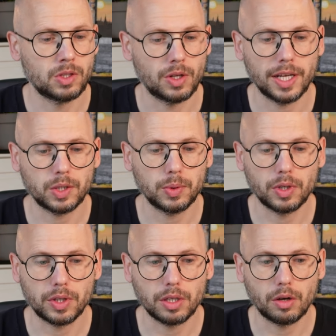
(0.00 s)
So last week,
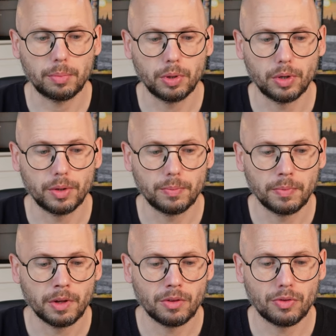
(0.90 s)
I think I put
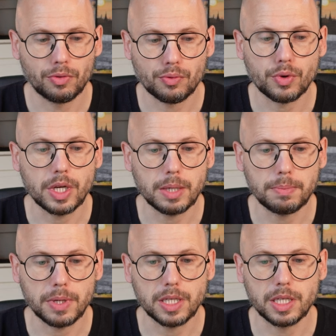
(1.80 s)
three
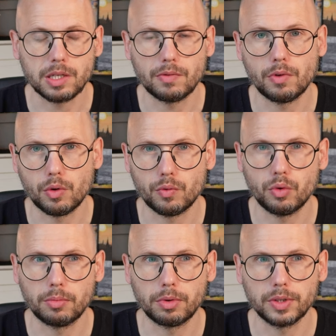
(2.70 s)
pieces of long
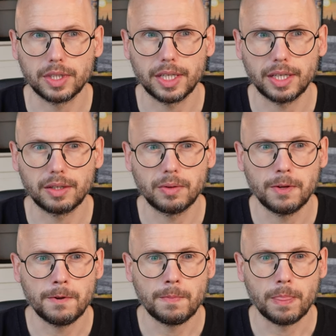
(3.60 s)
form content out.
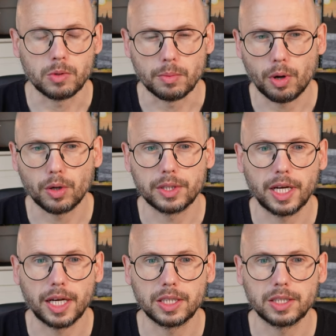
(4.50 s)
It's a
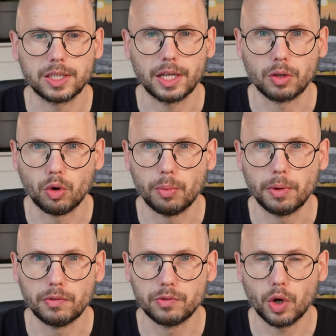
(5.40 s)
podcast and a
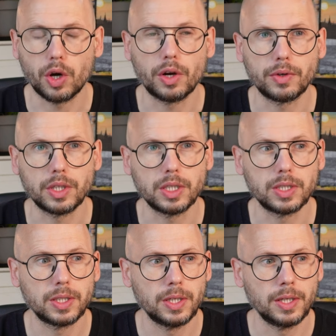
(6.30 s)
couple of
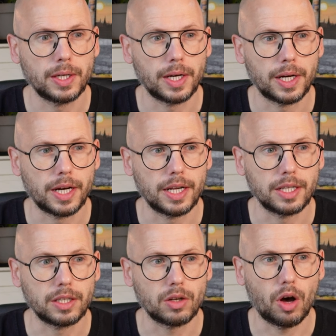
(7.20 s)
diaries
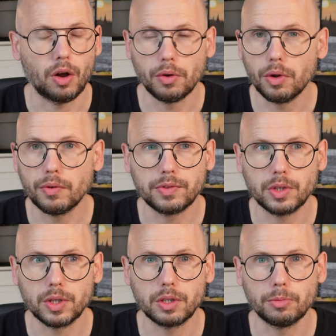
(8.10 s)
and I loved
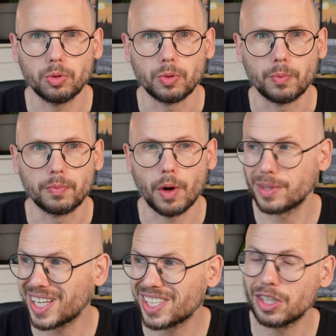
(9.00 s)
doing them all. I
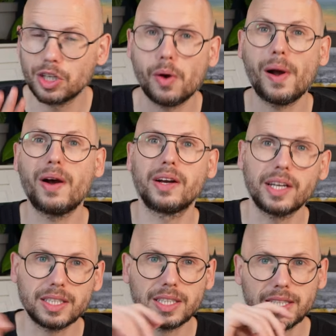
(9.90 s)
was actually going to go out
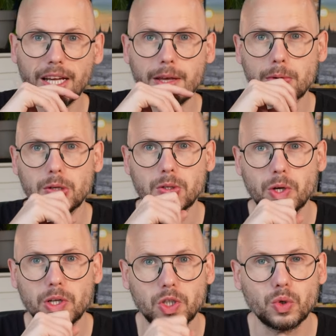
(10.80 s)
again today because
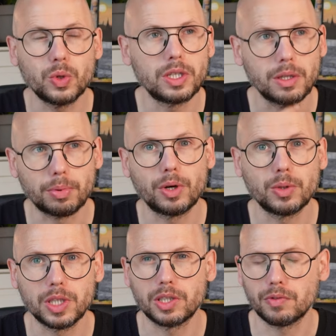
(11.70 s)
I enjoyed the
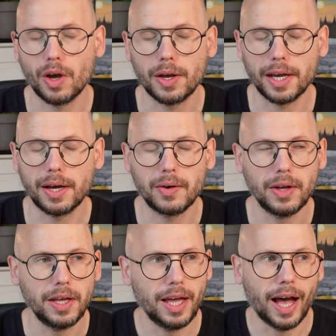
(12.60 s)
process of going out
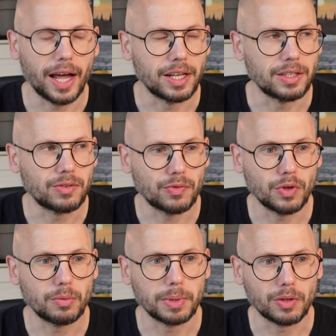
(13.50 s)
and
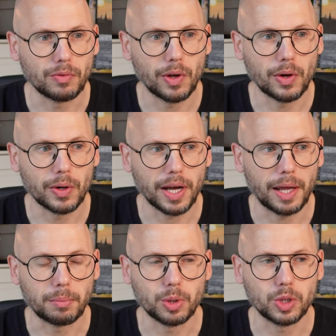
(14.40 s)
filming the vlog
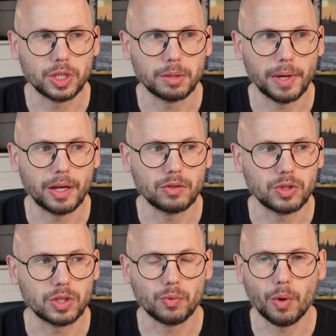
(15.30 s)
and pushing the
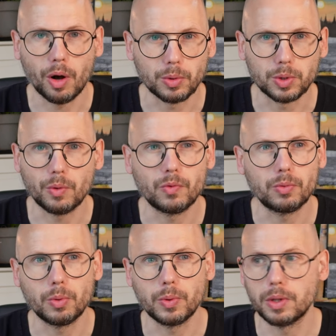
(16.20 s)
boundaries of what I was
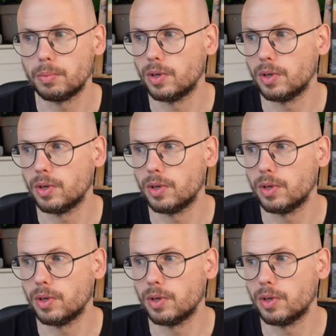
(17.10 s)
comfortable with.